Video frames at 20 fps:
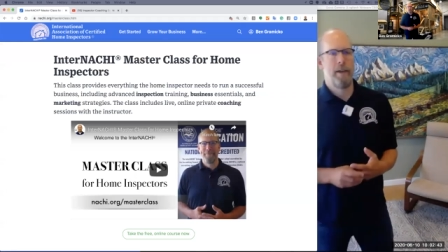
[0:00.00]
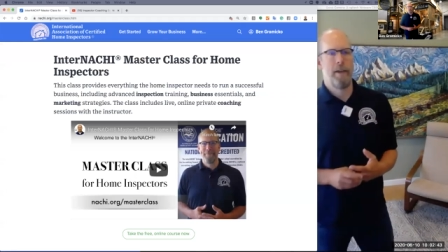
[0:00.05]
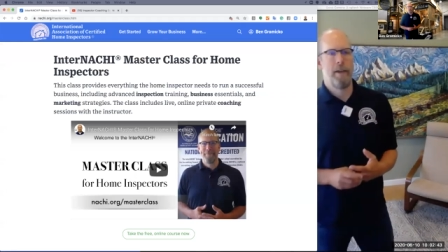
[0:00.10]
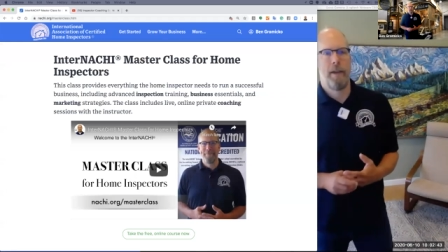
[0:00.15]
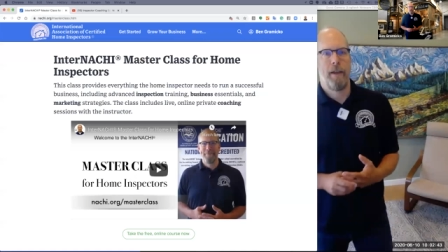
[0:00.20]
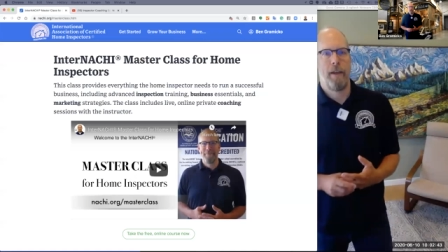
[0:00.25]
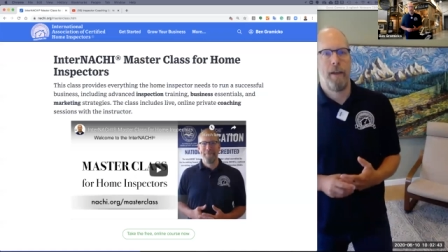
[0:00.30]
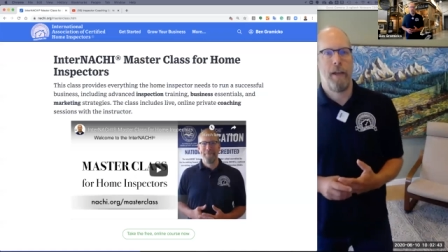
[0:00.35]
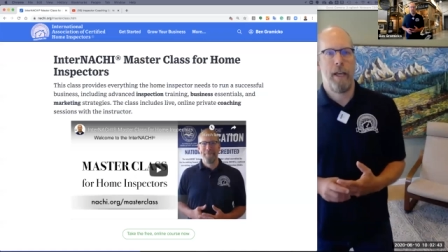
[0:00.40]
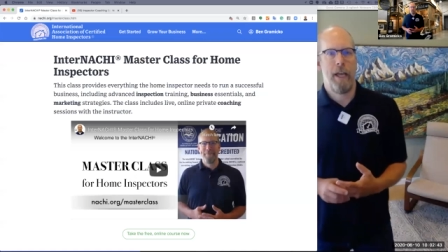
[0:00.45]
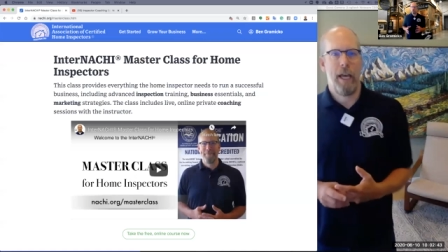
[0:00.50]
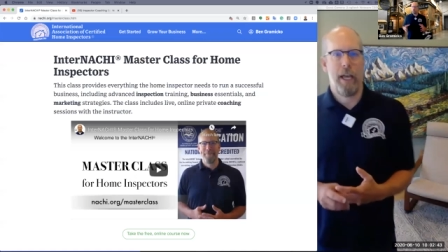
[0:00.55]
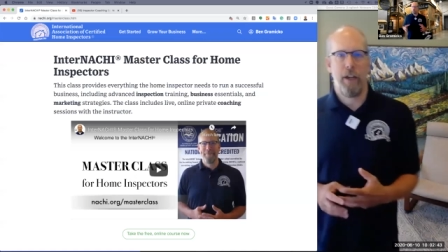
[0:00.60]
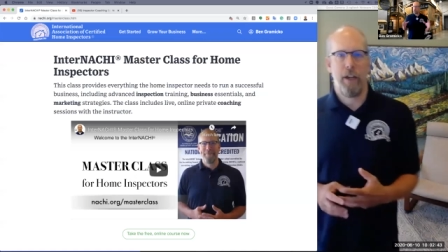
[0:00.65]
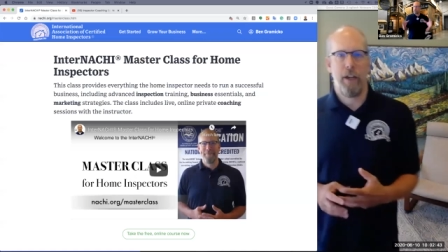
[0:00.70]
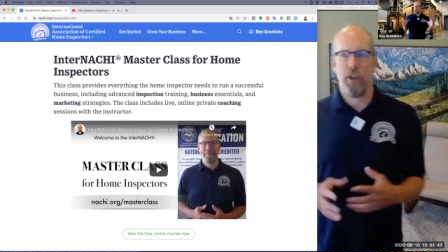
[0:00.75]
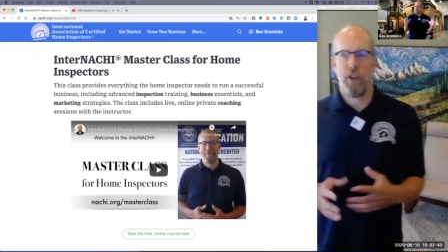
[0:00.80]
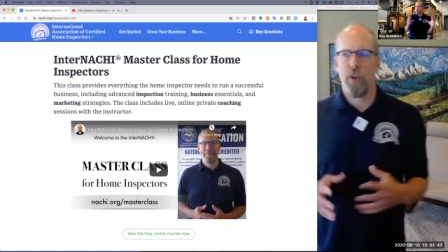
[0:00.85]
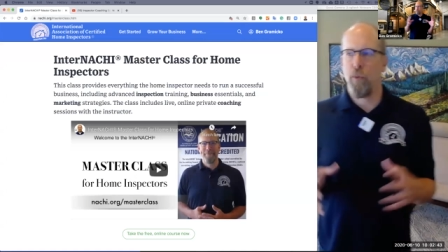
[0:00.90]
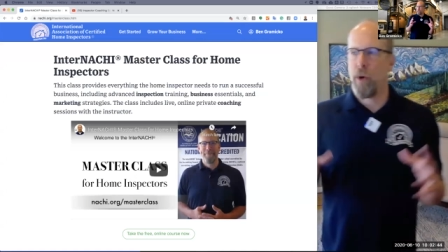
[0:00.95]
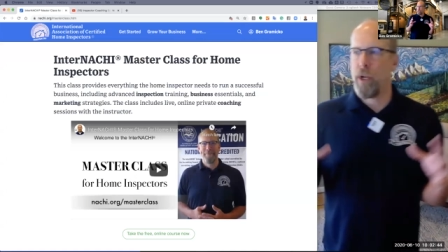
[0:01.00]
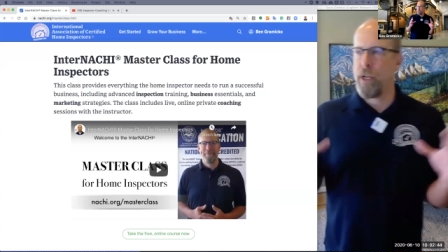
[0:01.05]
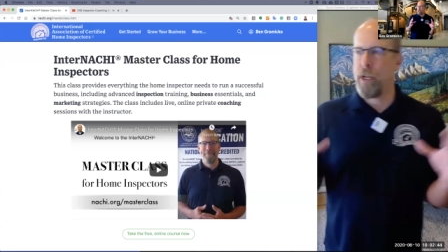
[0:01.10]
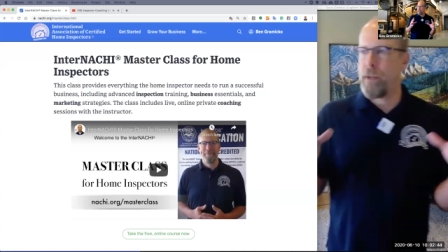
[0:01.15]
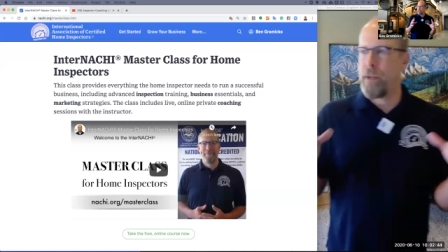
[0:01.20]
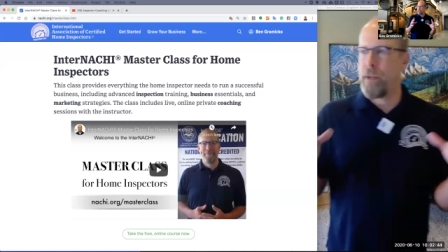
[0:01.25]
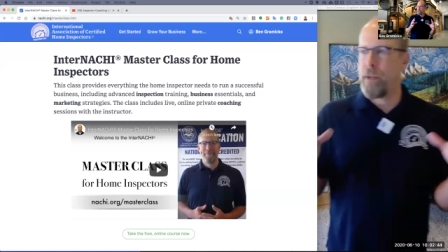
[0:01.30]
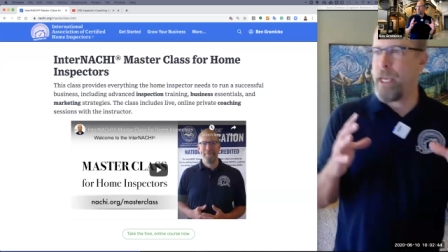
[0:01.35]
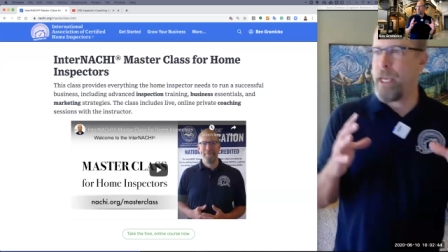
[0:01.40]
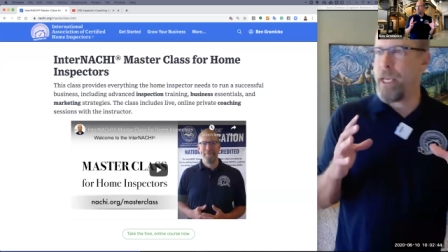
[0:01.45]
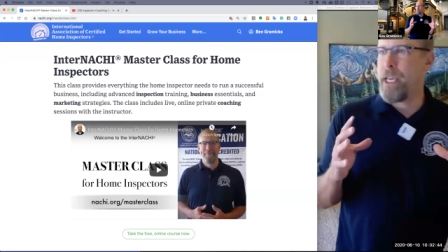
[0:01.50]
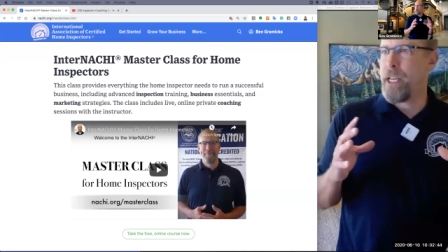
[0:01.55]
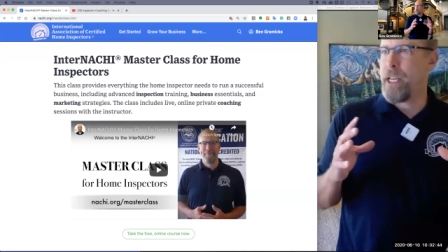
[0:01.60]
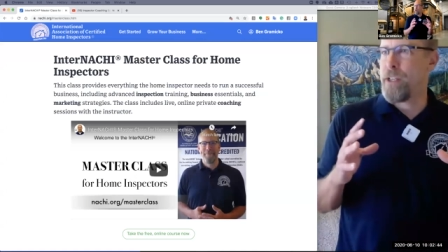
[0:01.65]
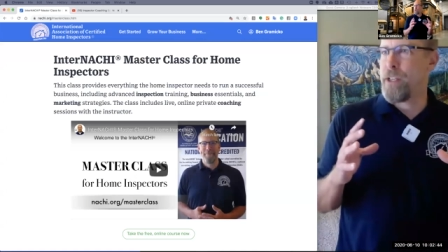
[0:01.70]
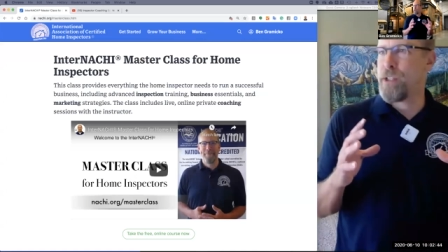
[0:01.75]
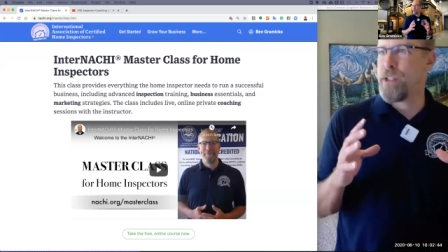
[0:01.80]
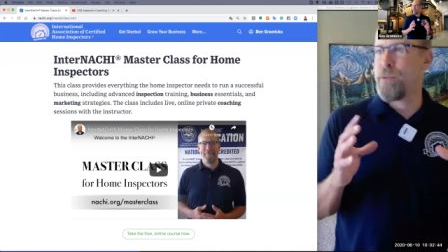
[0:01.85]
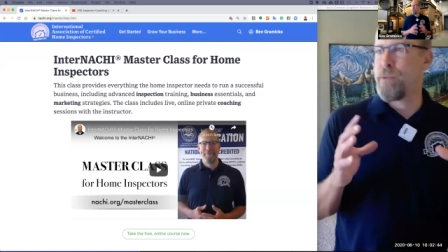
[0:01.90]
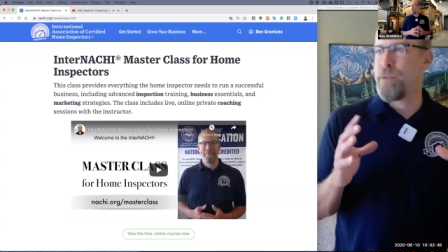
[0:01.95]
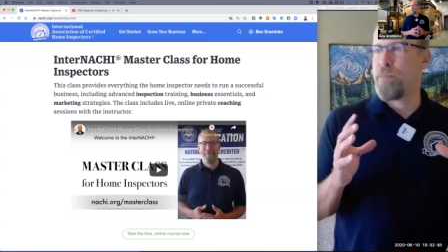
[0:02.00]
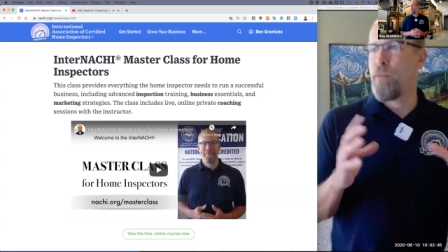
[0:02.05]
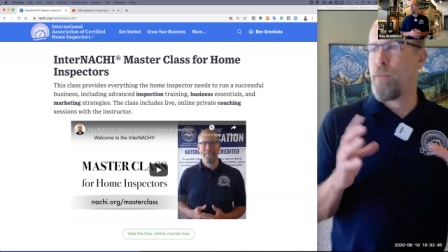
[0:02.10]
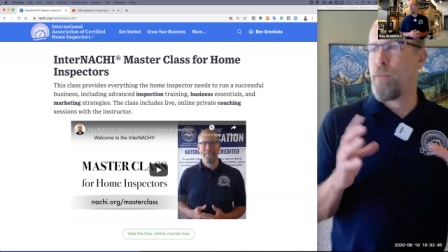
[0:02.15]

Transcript: and you want to be in a smaller group